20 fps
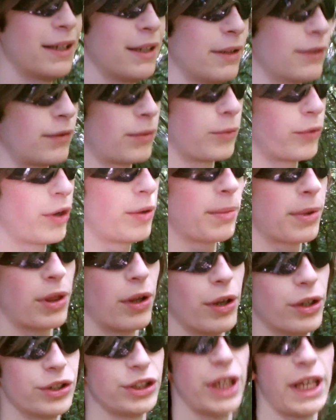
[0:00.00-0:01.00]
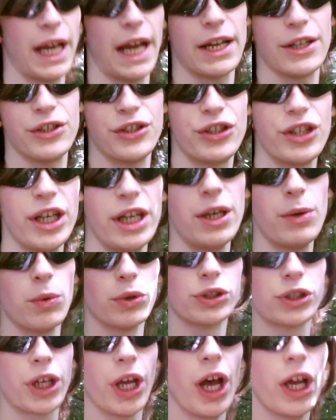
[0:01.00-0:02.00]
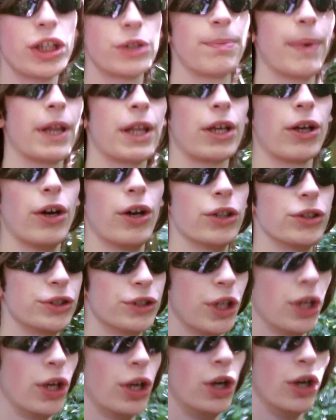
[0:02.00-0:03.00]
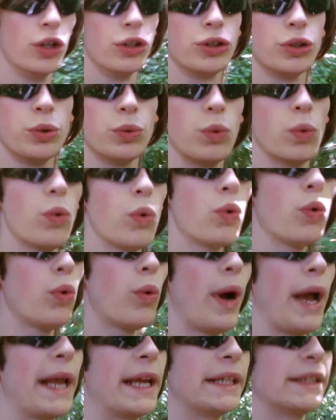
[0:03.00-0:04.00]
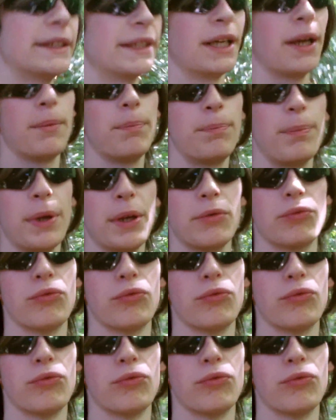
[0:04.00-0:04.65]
from Greek mythology, and she was cursed by the gods to always be